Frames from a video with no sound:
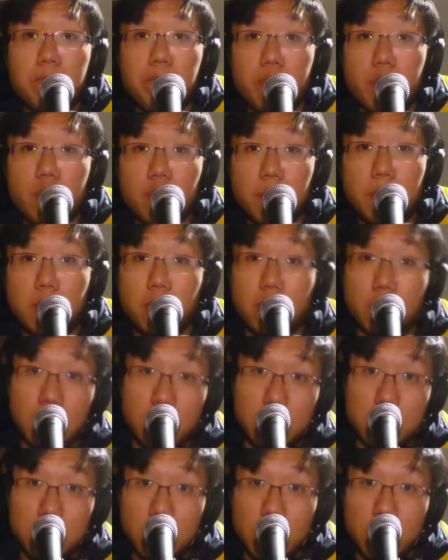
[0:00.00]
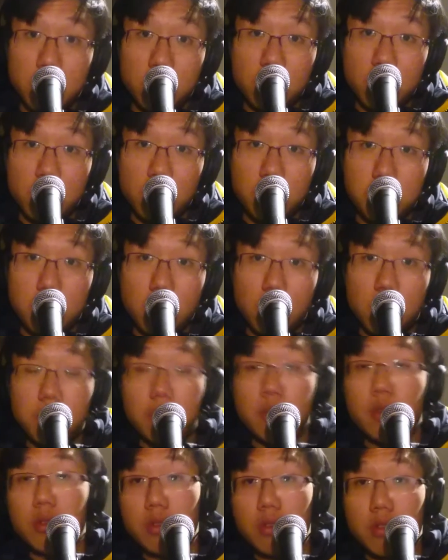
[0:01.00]
Special thanks to Ninja Debugger
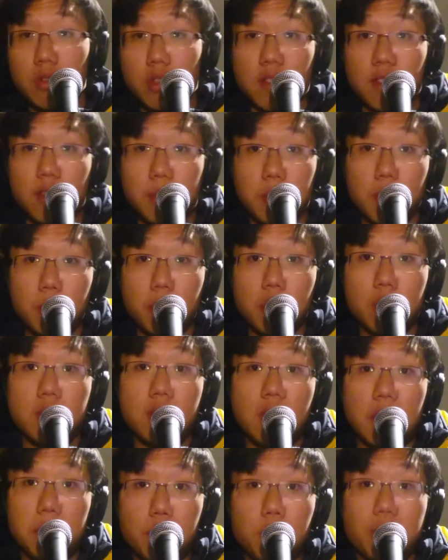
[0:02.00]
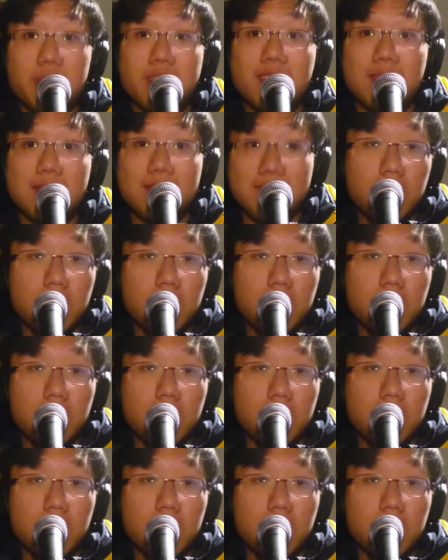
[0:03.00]
for giving me most of that point.